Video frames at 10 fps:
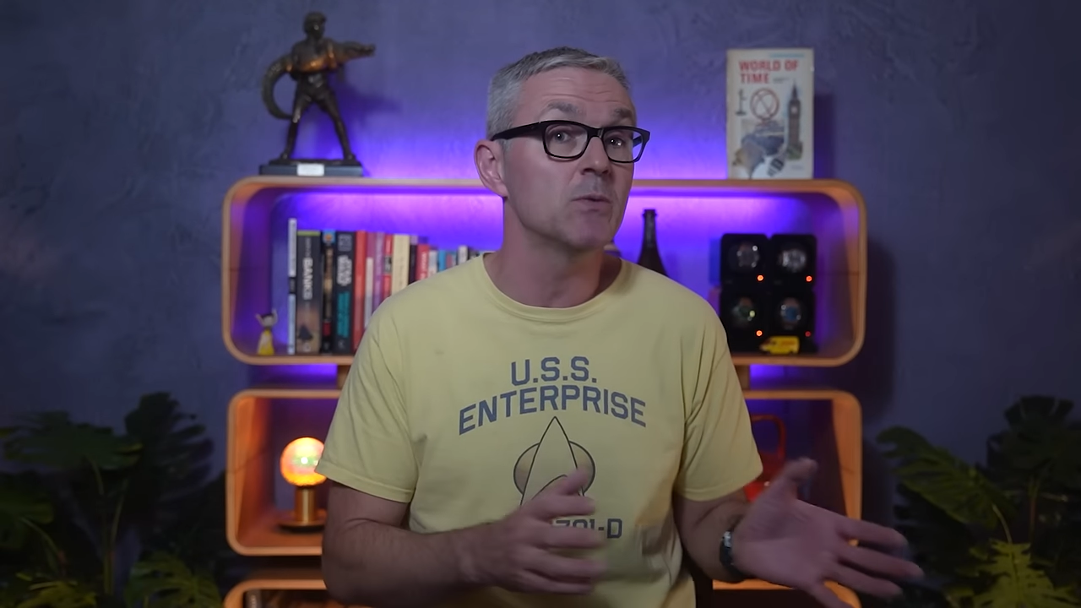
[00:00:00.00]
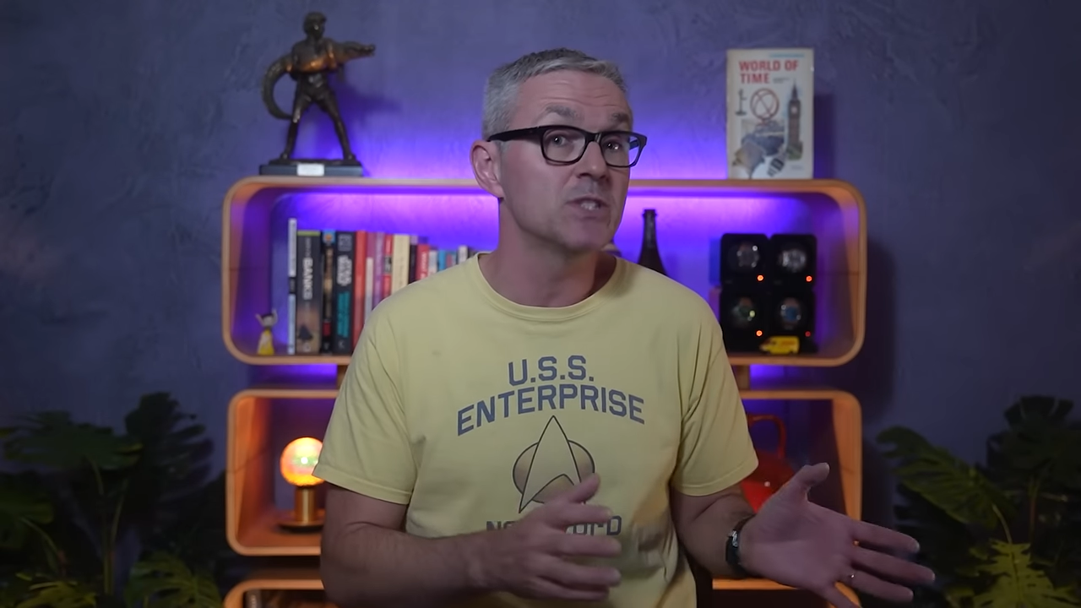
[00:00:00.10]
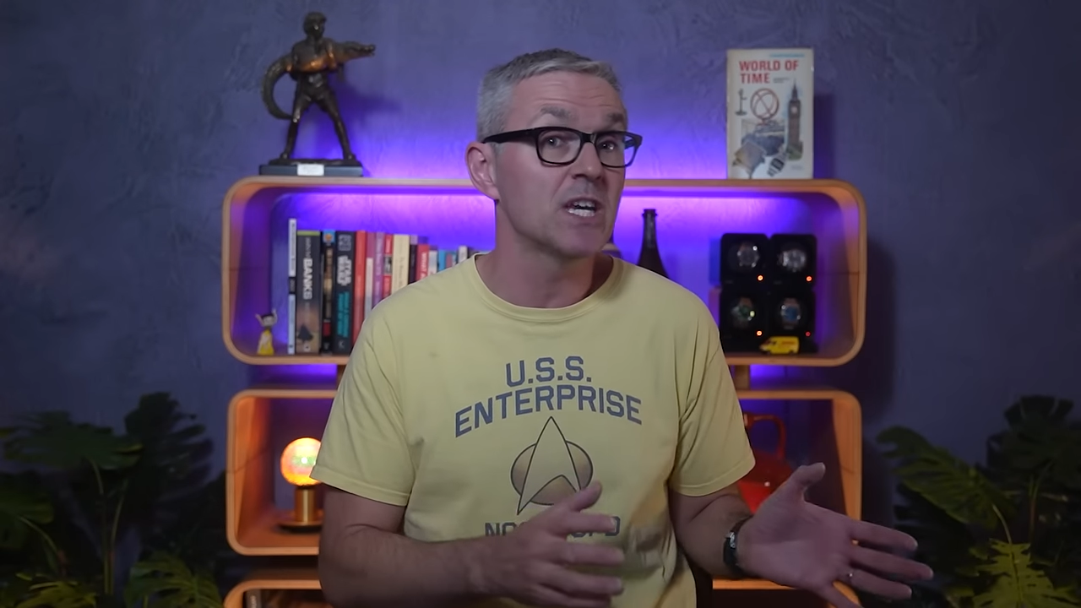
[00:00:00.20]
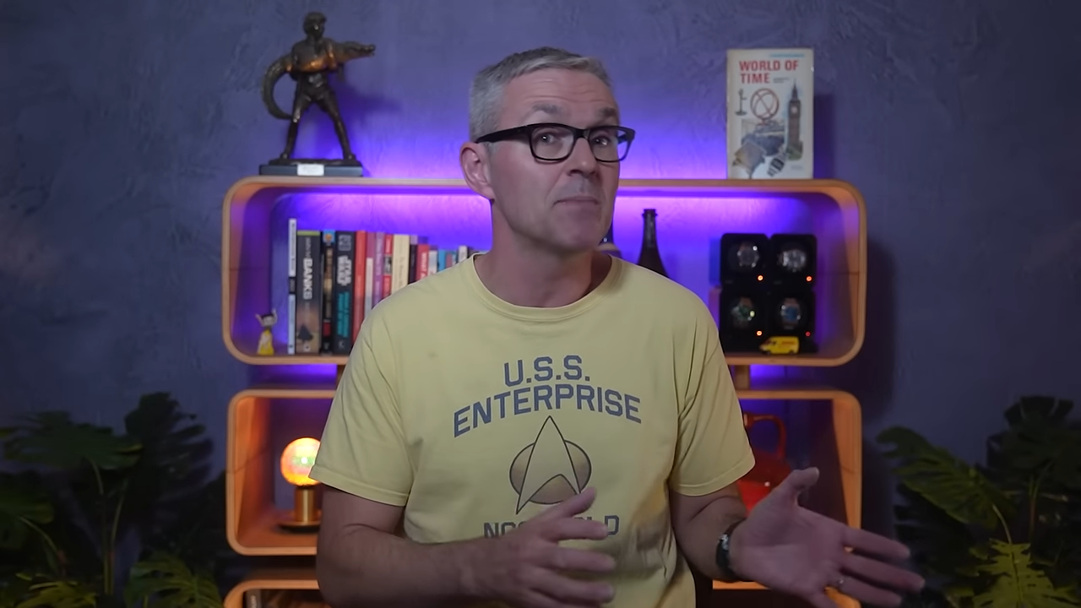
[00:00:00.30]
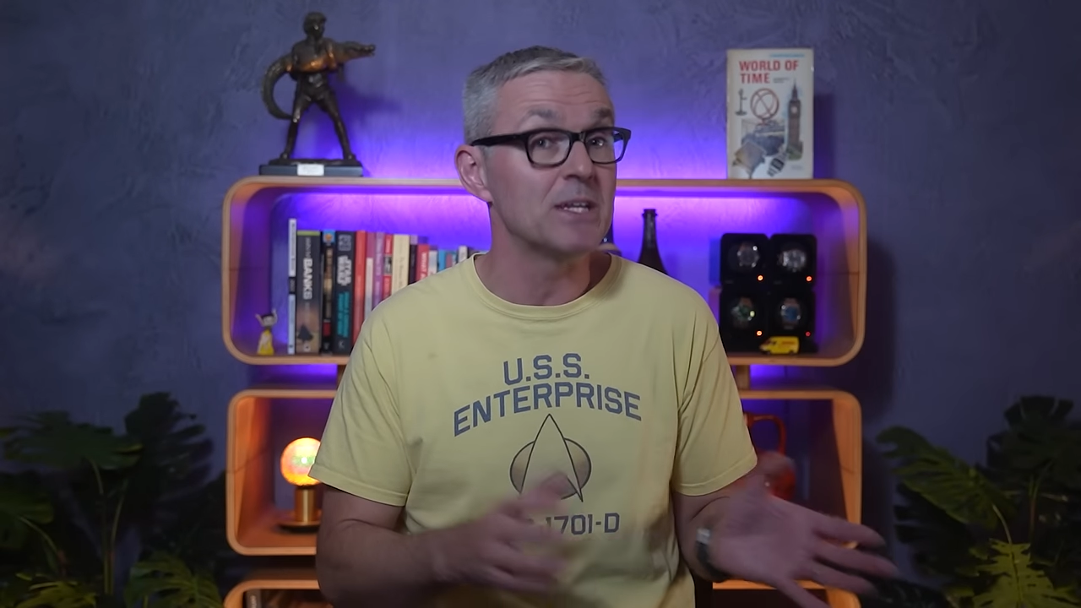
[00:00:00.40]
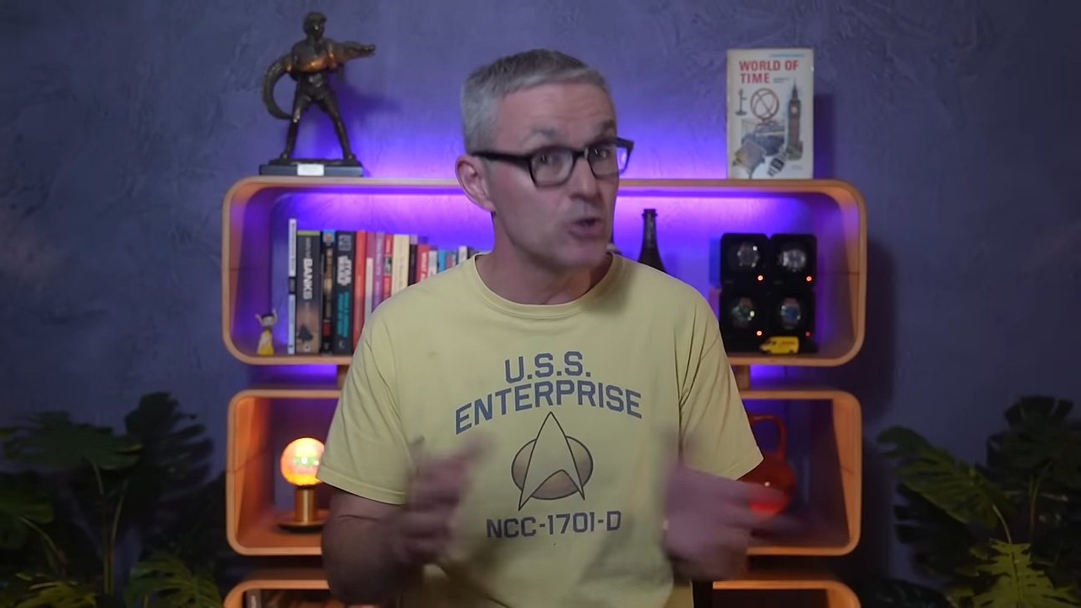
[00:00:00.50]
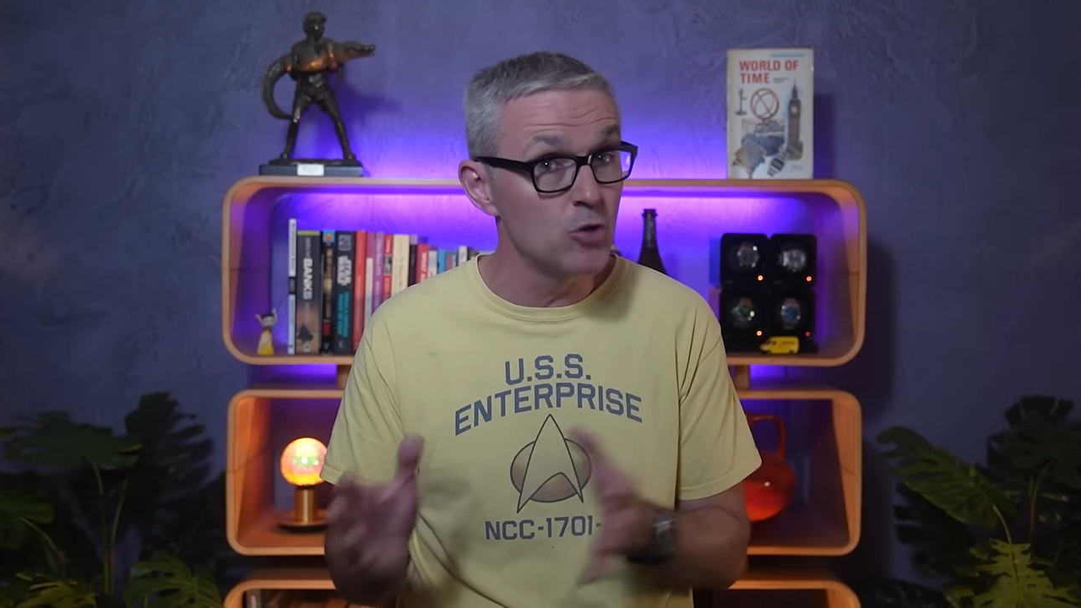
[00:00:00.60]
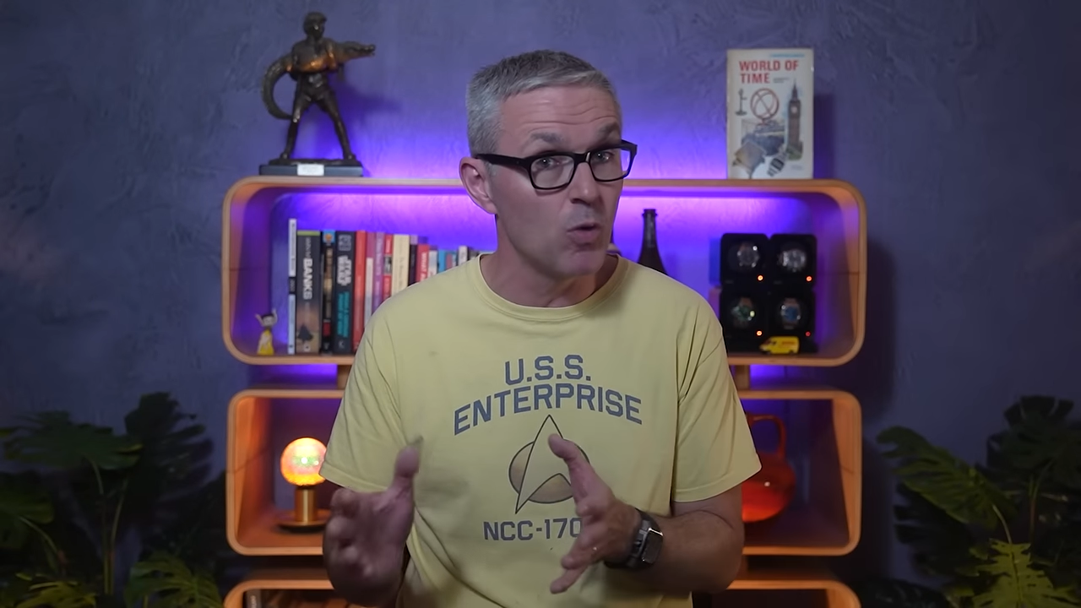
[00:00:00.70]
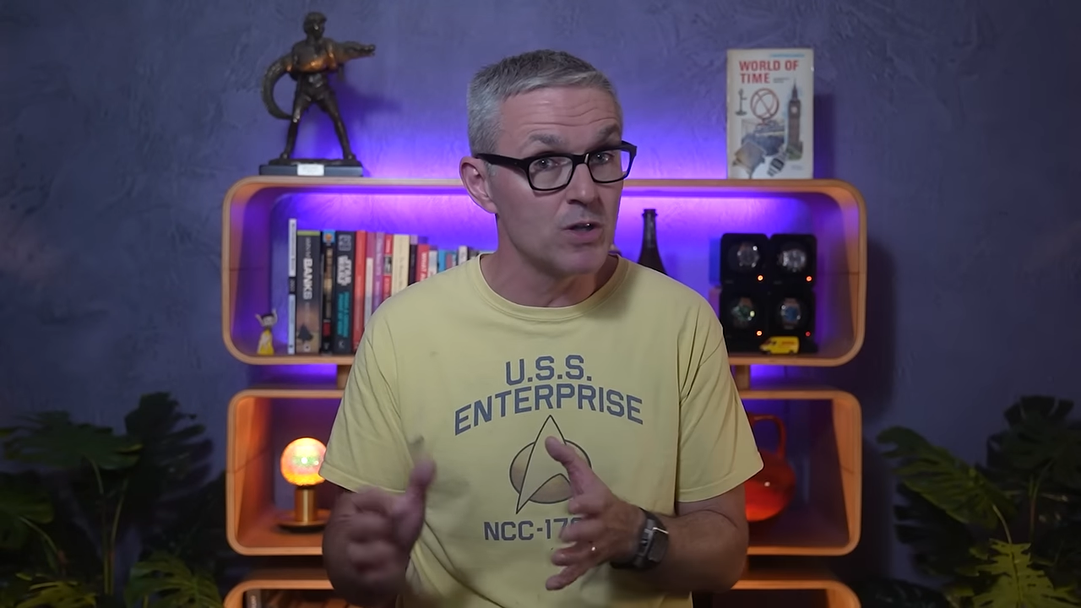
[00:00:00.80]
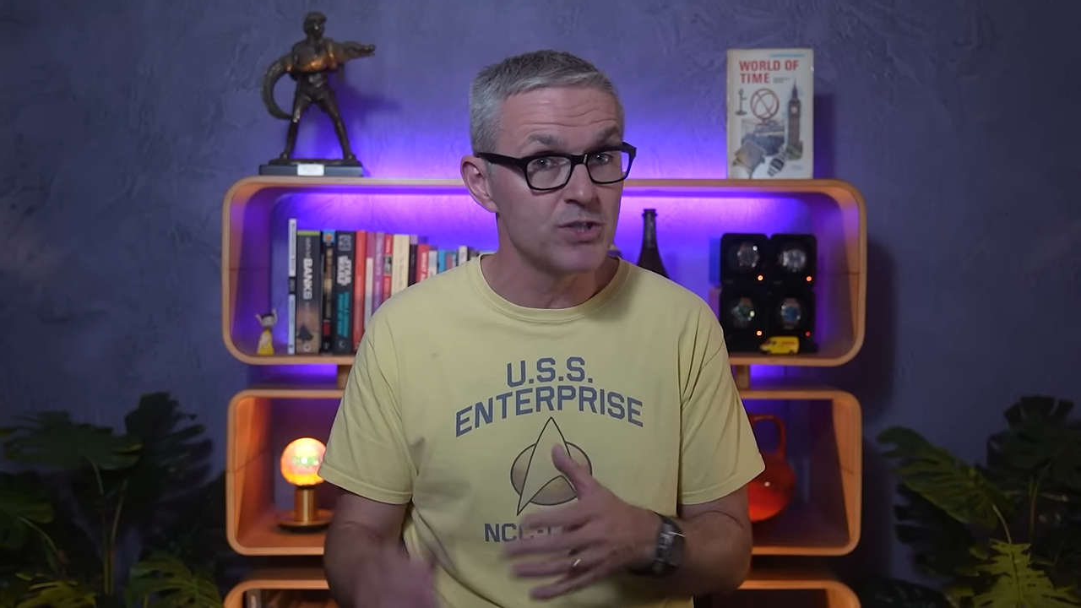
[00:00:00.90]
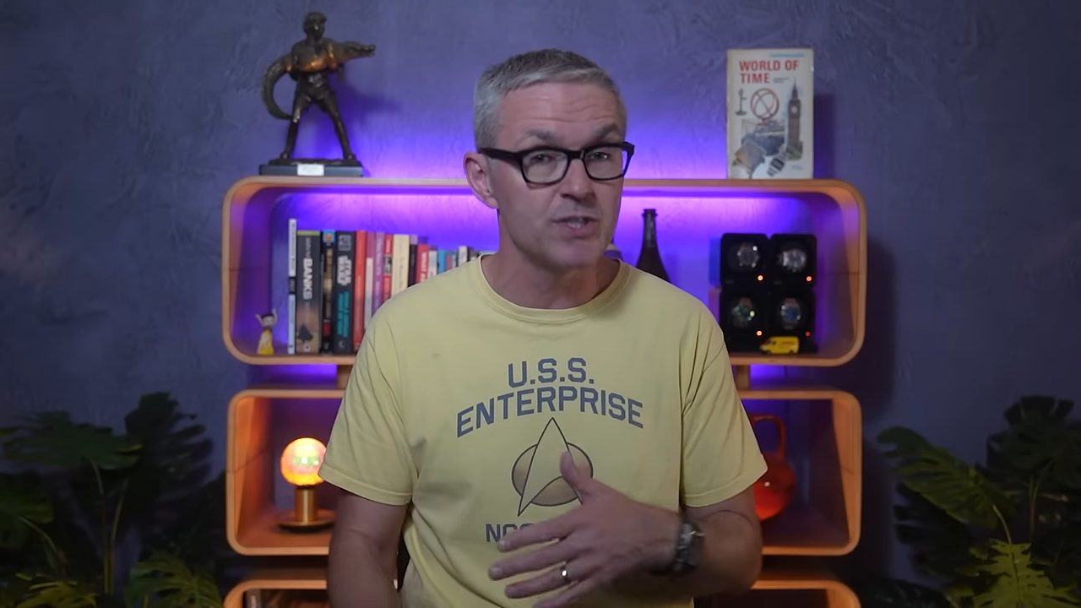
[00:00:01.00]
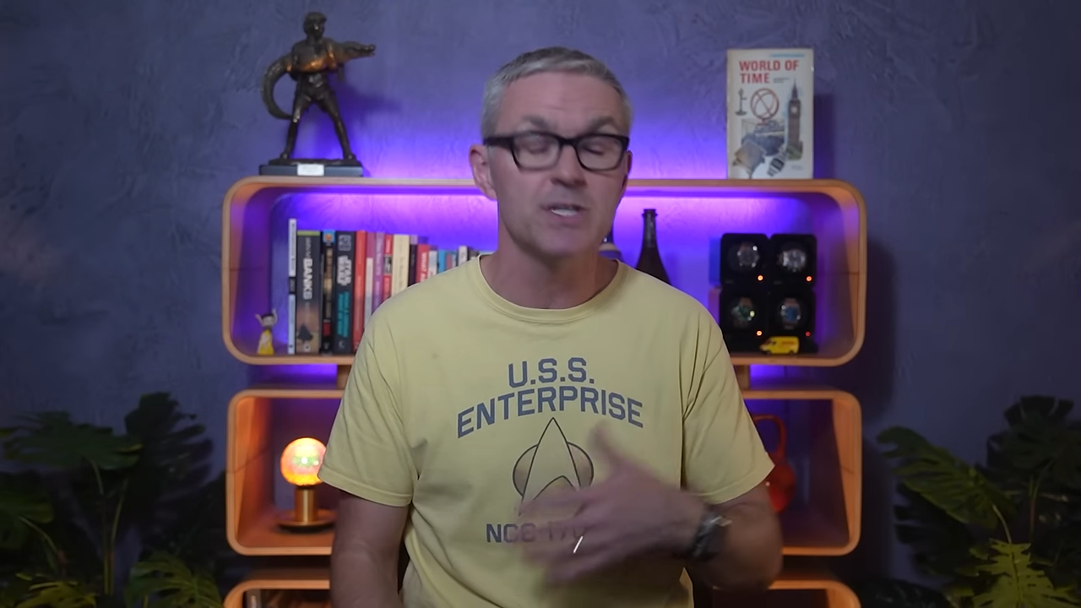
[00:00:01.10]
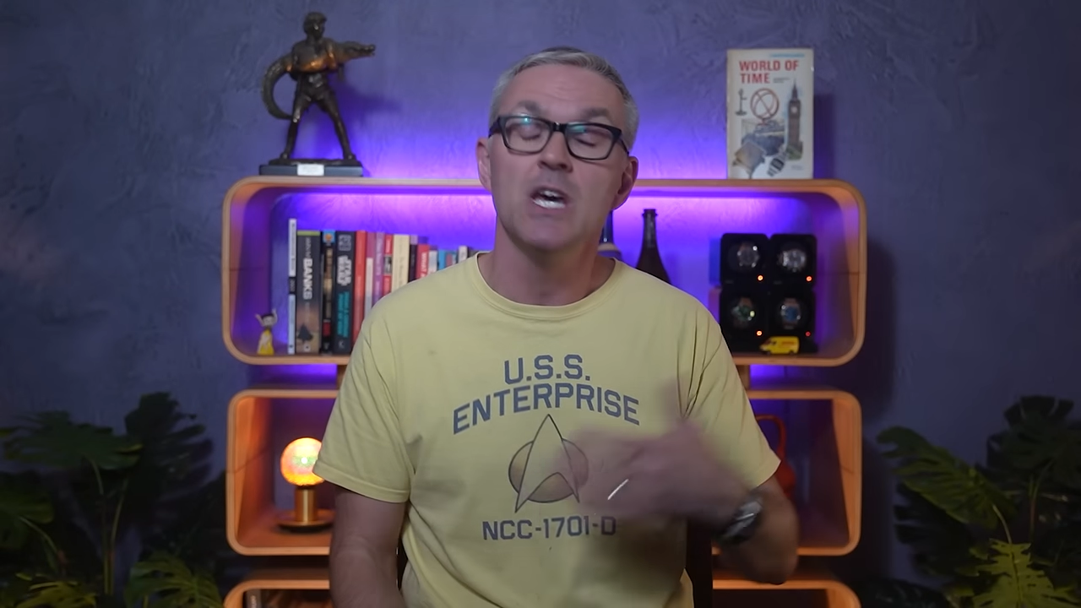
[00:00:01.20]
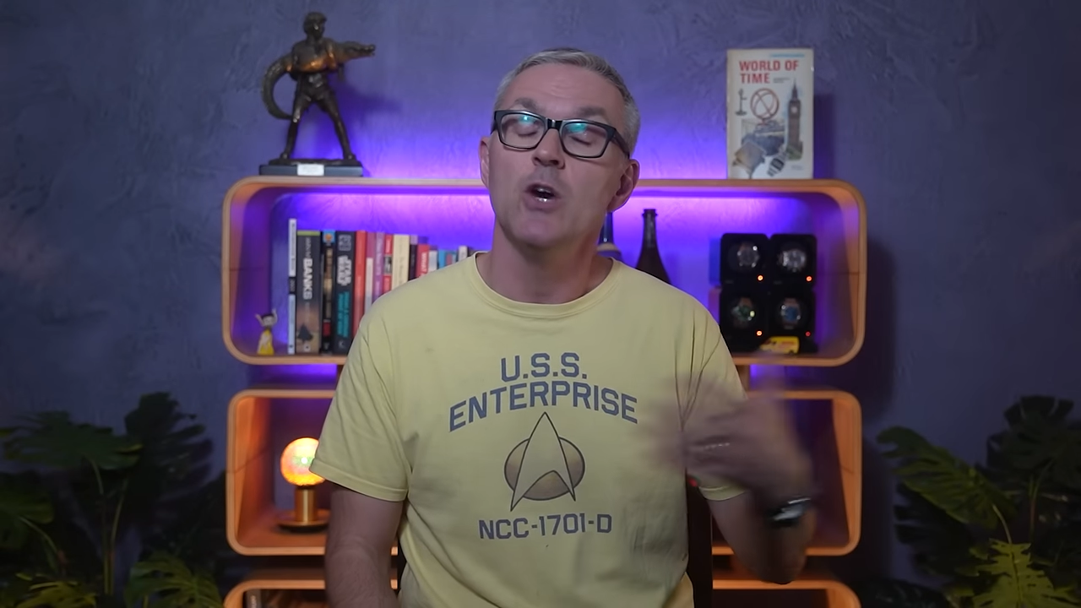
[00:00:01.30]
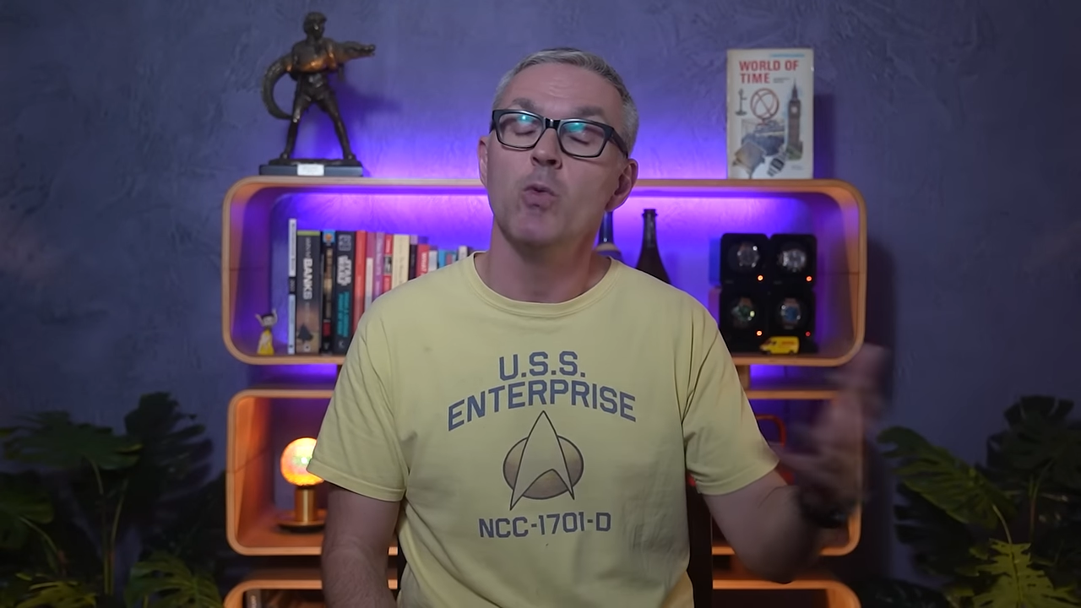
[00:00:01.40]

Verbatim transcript: would send me two watches